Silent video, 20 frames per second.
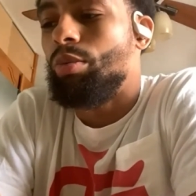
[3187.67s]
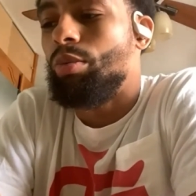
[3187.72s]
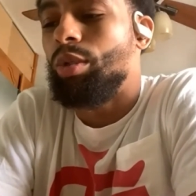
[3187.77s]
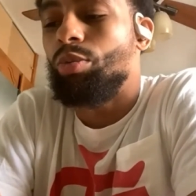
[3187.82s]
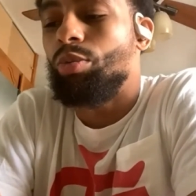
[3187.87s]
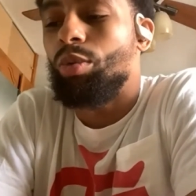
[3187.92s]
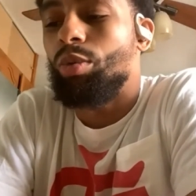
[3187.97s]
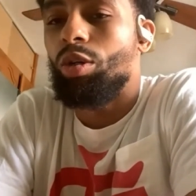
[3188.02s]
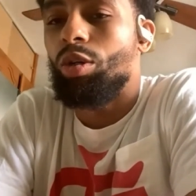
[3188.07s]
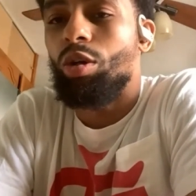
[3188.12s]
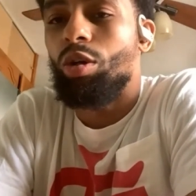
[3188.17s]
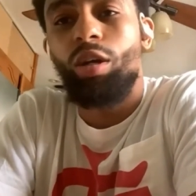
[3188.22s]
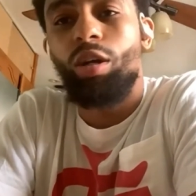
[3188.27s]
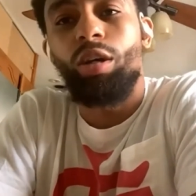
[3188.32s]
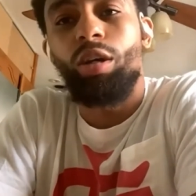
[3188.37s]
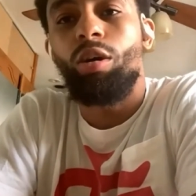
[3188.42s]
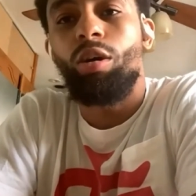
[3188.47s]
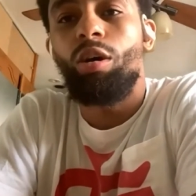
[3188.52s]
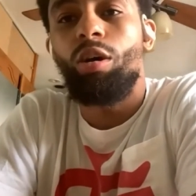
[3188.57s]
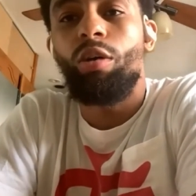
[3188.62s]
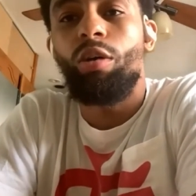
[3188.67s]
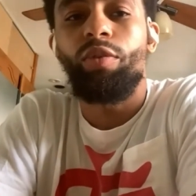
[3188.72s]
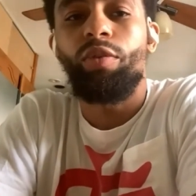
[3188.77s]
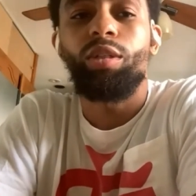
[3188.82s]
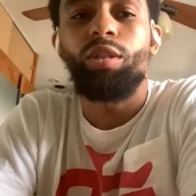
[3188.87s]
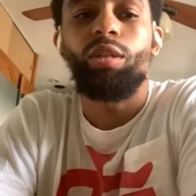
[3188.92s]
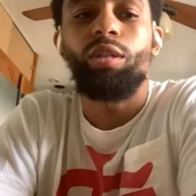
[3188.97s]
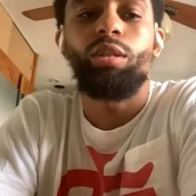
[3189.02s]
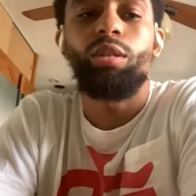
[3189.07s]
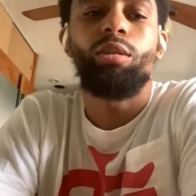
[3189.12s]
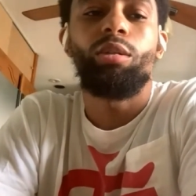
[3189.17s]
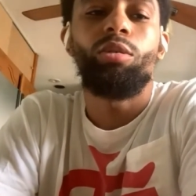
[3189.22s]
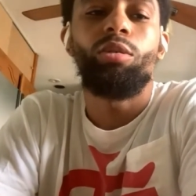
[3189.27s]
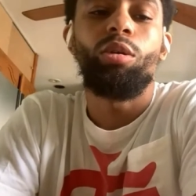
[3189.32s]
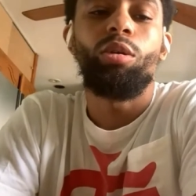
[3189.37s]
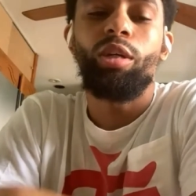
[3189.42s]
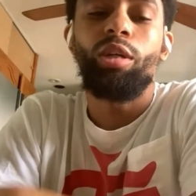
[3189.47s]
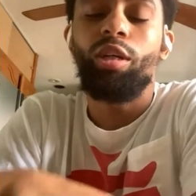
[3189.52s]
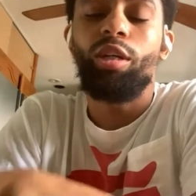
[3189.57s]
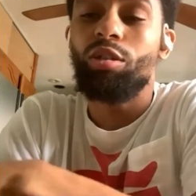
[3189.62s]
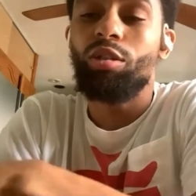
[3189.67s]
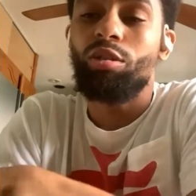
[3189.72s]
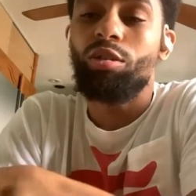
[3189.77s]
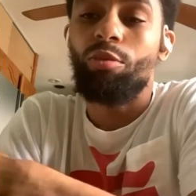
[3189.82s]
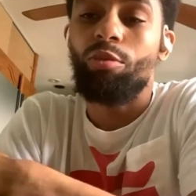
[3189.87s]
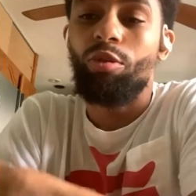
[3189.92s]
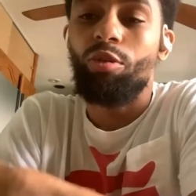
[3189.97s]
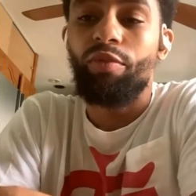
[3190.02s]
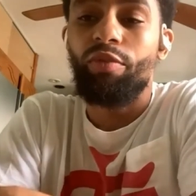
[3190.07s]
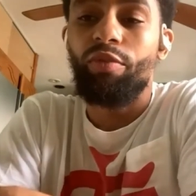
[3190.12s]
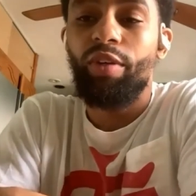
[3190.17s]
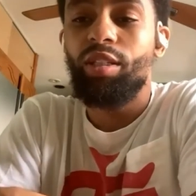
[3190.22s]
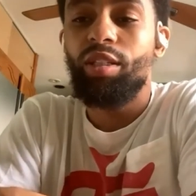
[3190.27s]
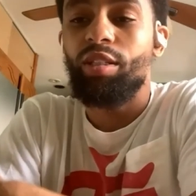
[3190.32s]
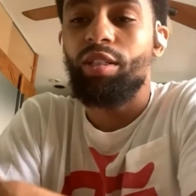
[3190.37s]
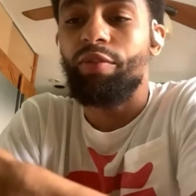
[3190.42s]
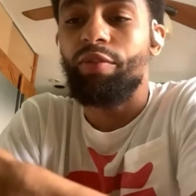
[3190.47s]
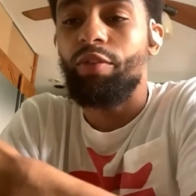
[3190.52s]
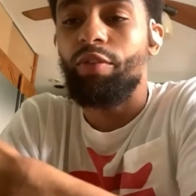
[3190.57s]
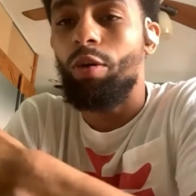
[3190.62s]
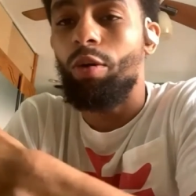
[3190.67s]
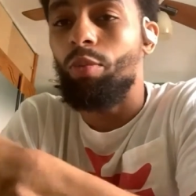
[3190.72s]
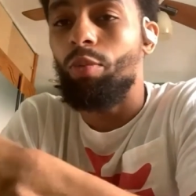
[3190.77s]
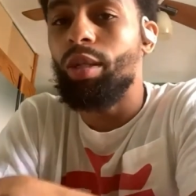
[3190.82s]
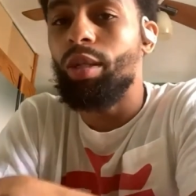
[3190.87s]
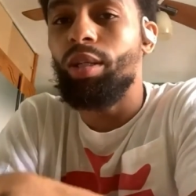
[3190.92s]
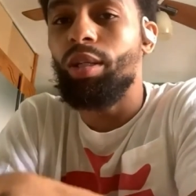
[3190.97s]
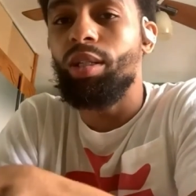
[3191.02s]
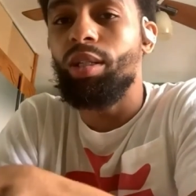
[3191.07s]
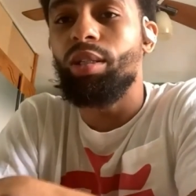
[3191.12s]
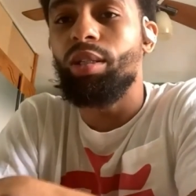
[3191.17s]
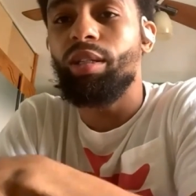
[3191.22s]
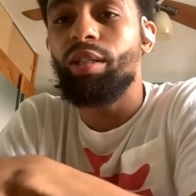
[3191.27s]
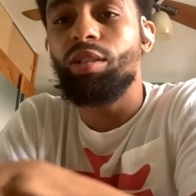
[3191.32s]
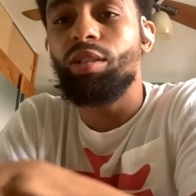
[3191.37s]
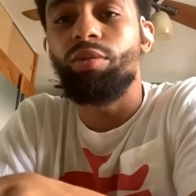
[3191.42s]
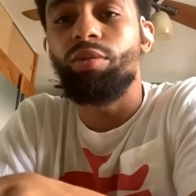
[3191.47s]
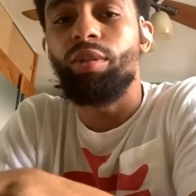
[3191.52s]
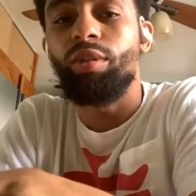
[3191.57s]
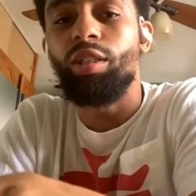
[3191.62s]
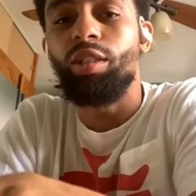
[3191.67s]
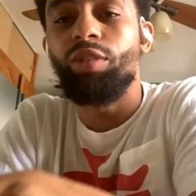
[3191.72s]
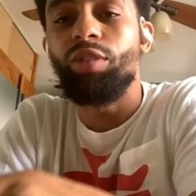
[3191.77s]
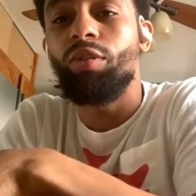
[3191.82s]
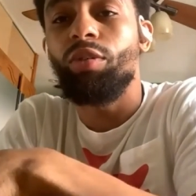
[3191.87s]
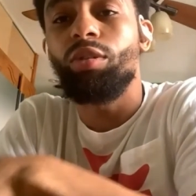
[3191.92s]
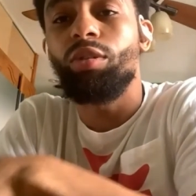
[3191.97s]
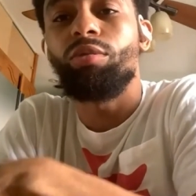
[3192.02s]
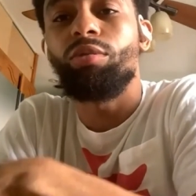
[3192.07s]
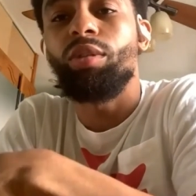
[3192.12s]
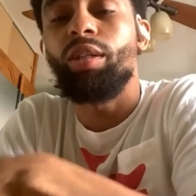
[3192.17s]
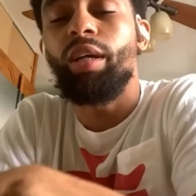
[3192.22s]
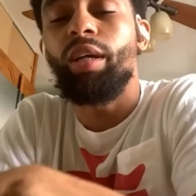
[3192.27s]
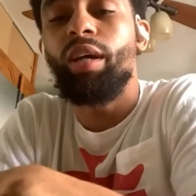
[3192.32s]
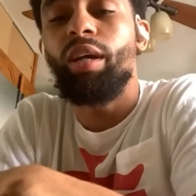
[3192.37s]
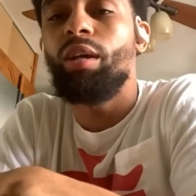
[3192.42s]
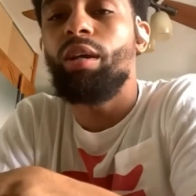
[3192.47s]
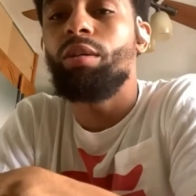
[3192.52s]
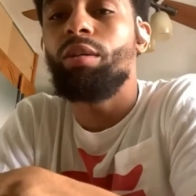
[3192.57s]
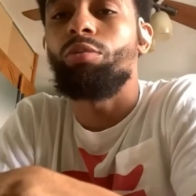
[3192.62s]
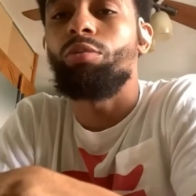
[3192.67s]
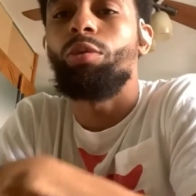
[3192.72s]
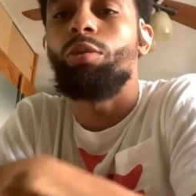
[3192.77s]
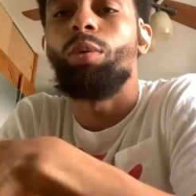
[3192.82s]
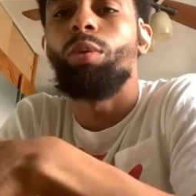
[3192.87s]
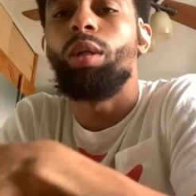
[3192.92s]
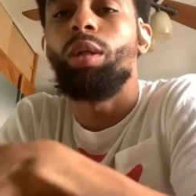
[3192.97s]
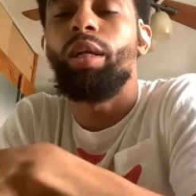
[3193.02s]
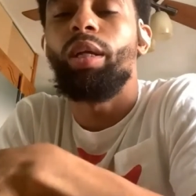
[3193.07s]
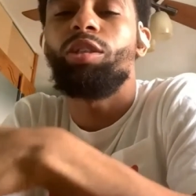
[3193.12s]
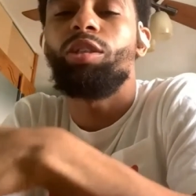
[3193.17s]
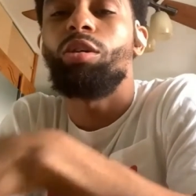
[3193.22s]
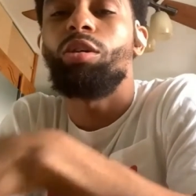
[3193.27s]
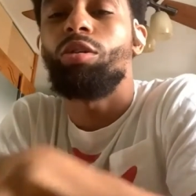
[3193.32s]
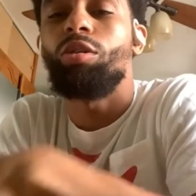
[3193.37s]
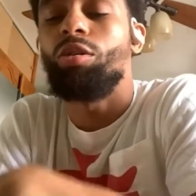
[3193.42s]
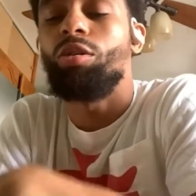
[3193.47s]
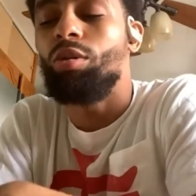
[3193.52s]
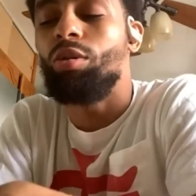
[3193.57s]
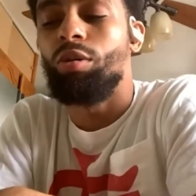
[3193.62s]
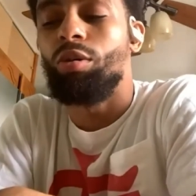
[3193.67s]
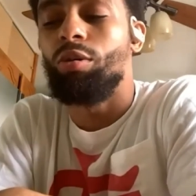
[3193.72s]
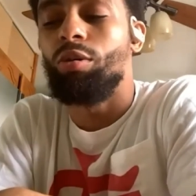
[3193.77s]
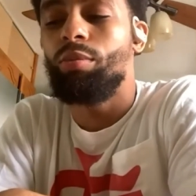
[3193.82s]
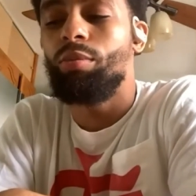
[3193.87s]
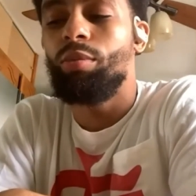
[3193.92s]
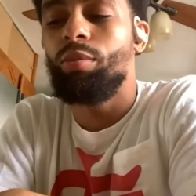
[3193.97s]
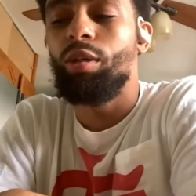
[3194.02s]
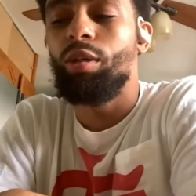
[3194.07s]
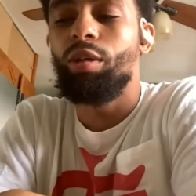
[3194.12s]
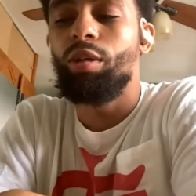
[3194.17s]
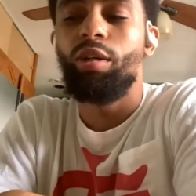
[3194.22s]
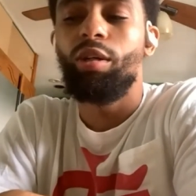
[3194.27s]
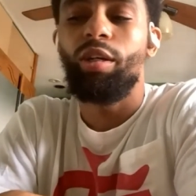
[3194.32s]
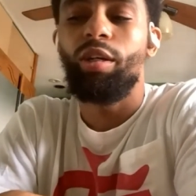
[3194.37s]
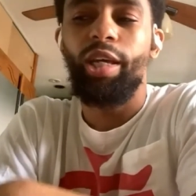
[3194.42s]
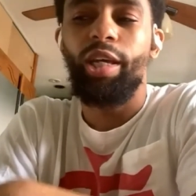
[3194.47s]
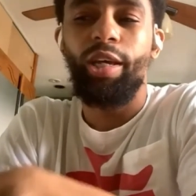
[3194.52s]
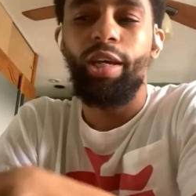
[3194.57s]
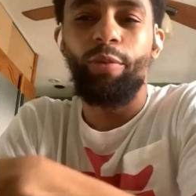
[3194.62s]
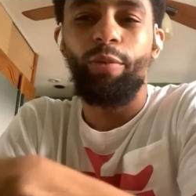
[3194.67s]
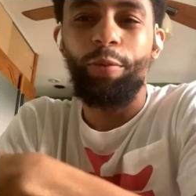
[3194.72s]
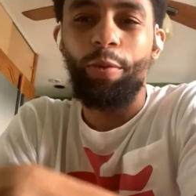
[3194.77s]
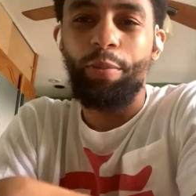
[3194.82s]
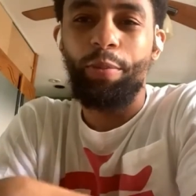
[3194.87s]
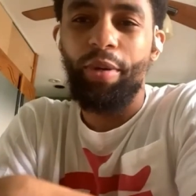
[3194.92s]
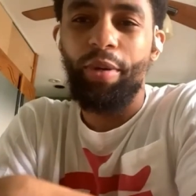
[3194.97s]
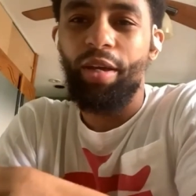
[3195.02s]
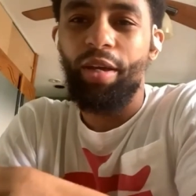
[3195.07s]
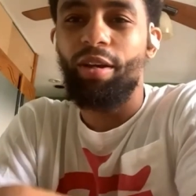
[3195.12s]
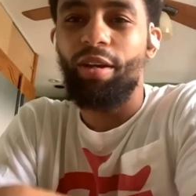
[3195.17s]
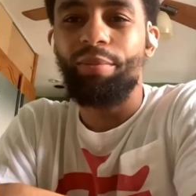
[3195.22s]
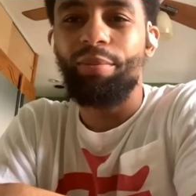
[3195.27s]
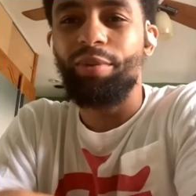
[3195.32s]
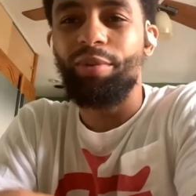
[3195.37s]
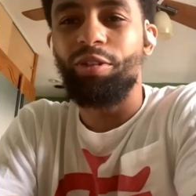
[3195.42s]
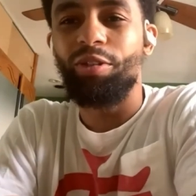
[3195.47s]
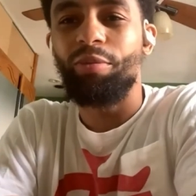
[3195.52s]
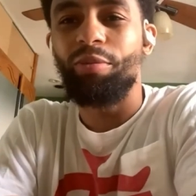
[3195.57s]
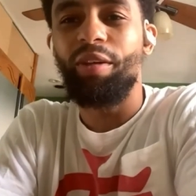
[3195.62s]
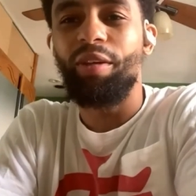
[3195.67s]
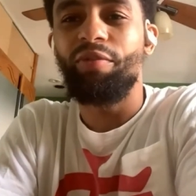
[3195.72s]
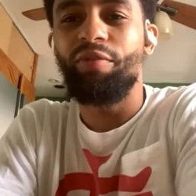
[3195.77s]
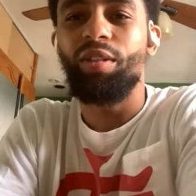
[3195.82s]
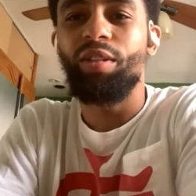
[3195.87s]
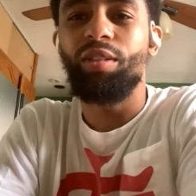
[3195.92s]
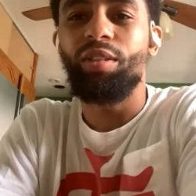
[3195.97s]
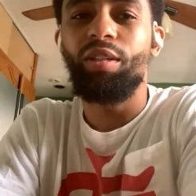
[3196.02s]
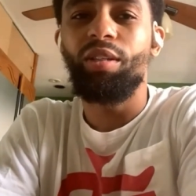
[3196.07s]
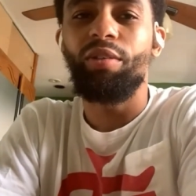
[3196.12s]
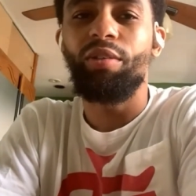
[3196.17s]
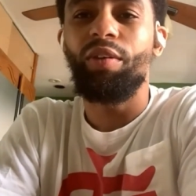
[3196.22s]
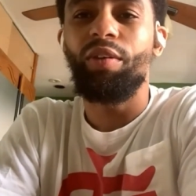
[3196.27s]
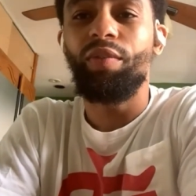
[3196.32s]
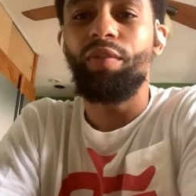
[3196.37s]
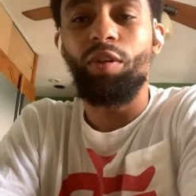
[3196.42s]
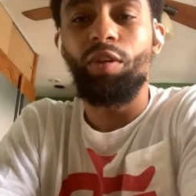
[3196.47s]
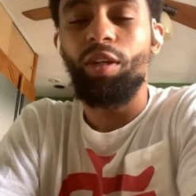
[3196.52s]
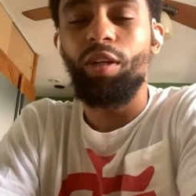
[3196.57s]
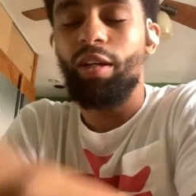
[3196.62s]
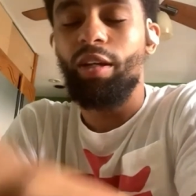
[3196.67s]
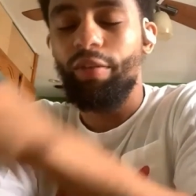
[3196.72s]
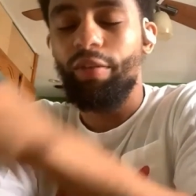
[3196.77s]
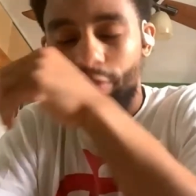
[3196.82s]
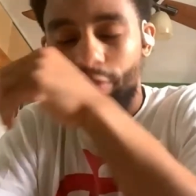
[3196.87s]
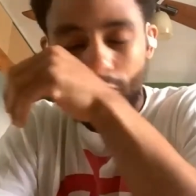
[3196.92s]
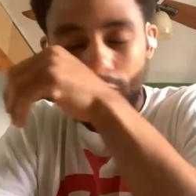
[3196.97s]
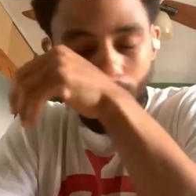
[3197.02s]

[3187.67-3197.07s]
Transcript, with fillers: we just want to call you in the office and, you know, give y'all some motivation. If y'all win these first three games, we will let y'all go home and we will pay y'all up until May 15th, even though y'all left